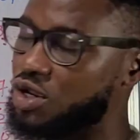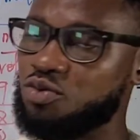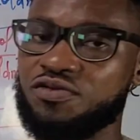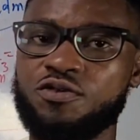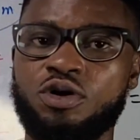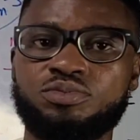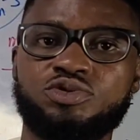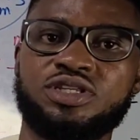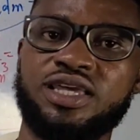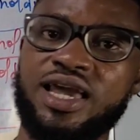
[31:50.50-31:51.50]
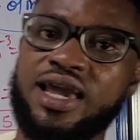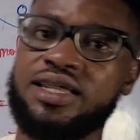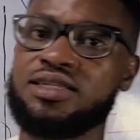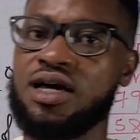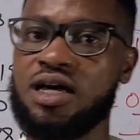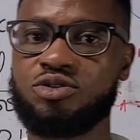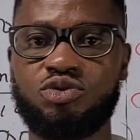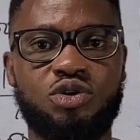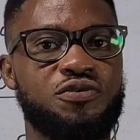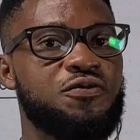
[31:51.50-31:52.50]
we've come to the end. Do
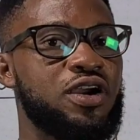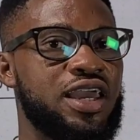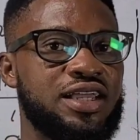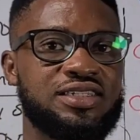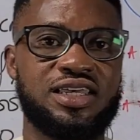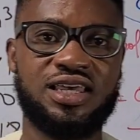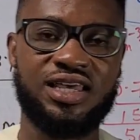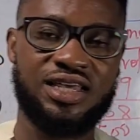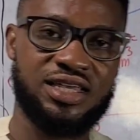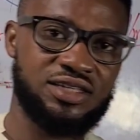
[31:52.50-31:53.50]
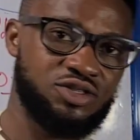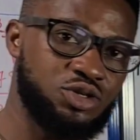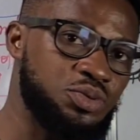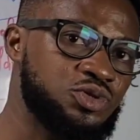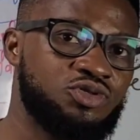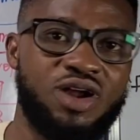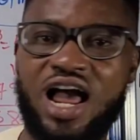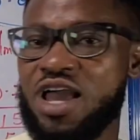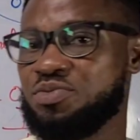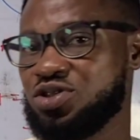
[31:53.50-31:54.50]
not forget,
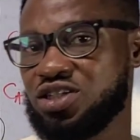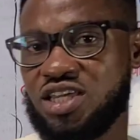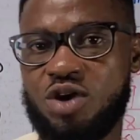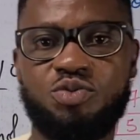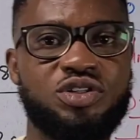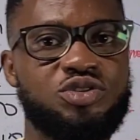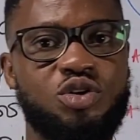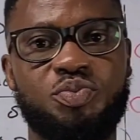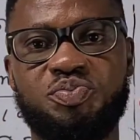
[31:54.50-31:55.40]
subscribe, share with your